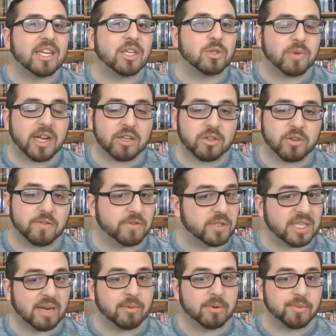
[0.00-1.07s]
Director for
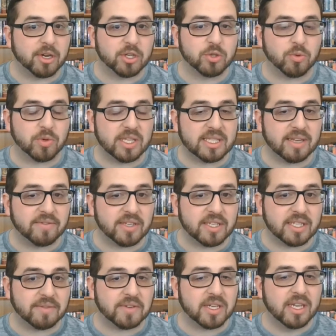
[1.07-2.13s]
Cyberpunk
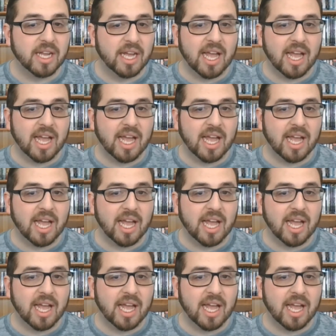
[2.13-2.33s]
2077.